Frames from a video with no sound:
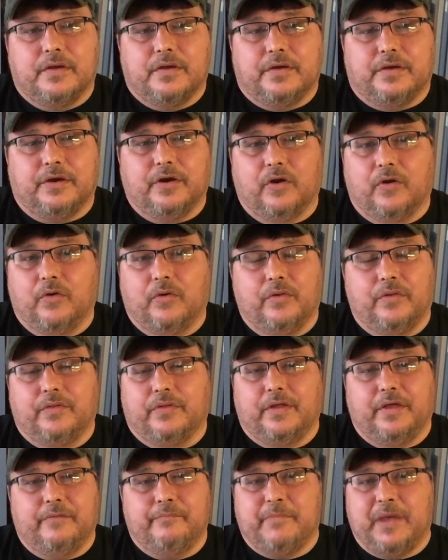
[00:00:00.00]
you know,
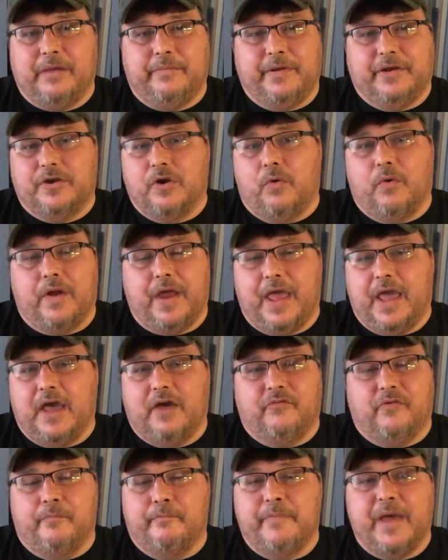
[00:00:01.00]
that maybe don't
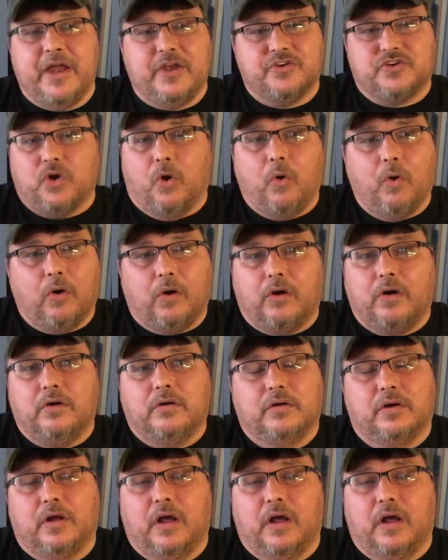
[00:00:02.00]
have a mentor